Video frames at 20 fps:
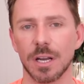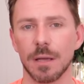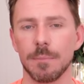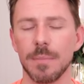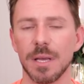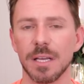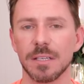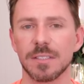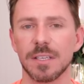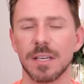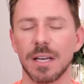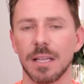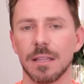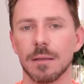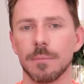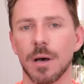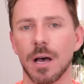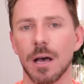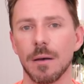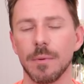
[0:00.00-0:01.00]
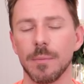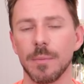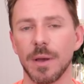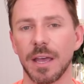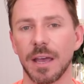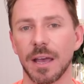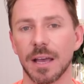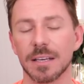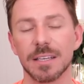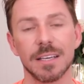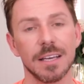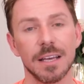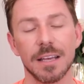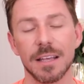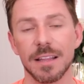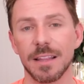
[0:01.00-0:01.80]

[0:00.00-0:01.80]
I mix it in the palm of my hand,